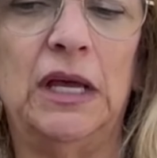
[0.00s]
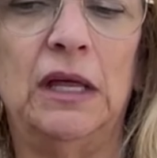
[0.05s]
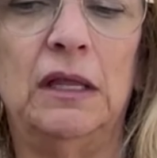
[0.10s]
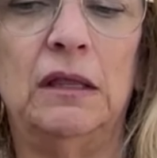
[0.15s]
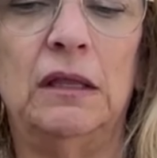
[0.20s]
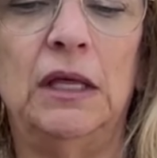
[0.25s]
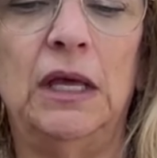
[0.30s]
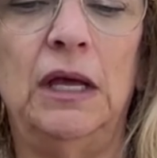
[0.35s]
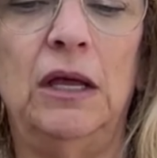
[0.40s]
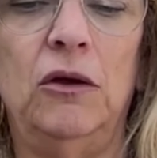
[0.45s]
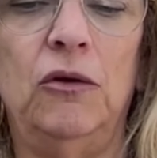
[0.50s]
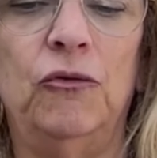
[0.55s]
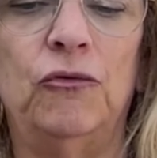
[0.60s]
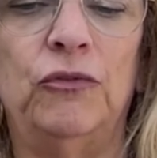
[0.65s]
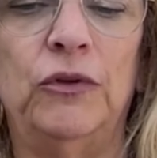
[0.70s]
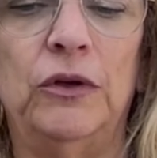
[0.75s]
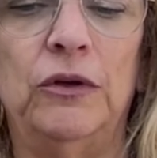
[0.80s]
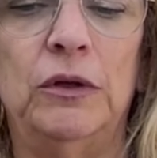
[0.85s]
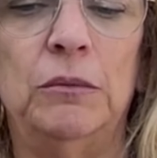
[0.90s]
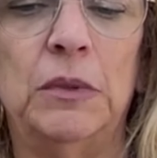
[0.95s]
And they are
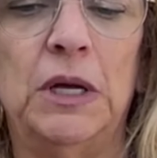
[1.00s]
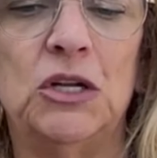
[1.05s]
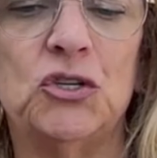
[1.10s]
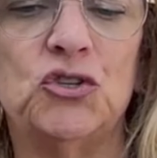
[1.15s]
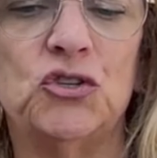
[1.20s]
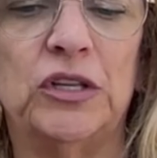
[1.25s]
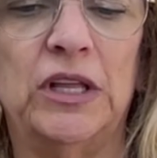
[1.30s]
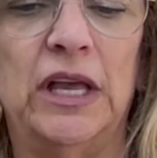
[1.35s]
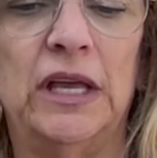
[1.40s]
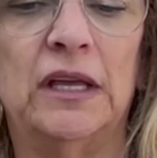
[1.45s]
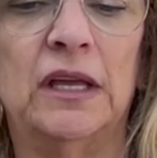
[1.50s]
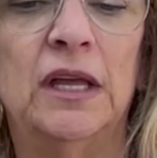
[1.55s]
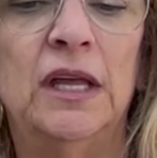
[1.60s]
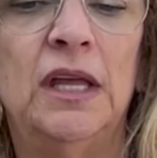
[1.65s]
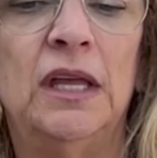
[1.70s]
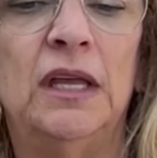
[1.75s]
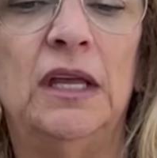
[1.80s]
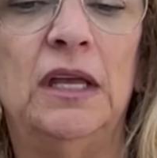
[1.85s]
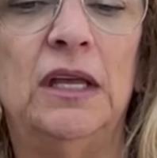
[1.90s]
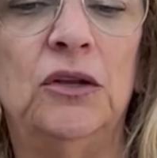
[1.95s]
very much like
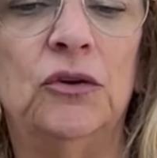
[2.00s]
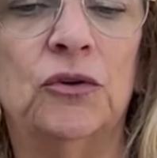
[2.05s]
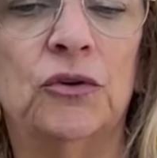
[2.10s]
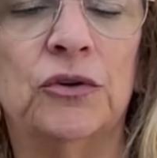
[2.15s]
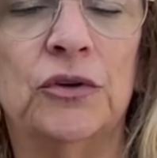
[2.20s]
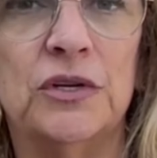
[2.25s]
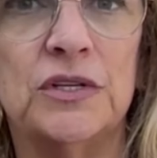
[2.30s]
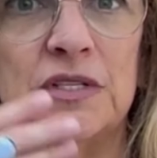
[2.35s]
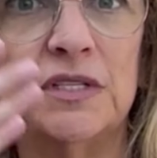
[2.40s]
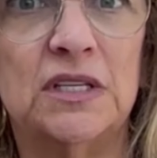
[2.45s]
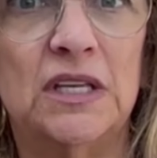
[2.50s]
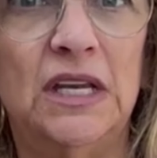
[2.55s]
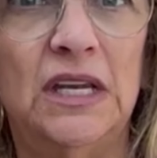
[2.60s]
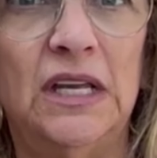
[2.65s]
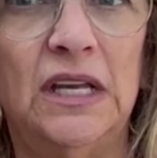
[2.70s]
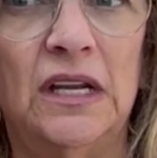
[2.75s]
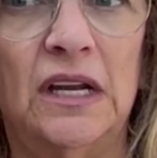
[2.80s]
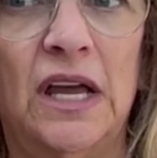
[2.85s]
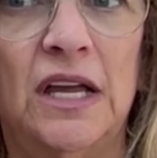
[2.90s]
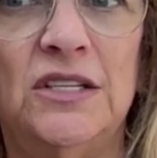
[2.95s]
in earnest,
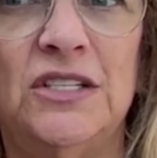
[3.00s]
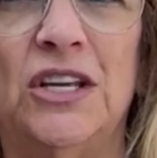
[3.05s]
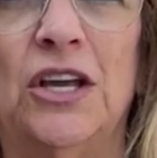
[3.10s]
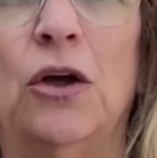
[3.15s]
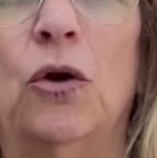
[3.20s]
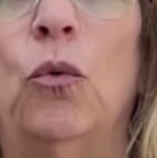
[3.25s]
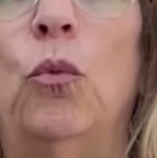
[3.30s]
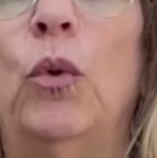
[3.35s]
getting an idea,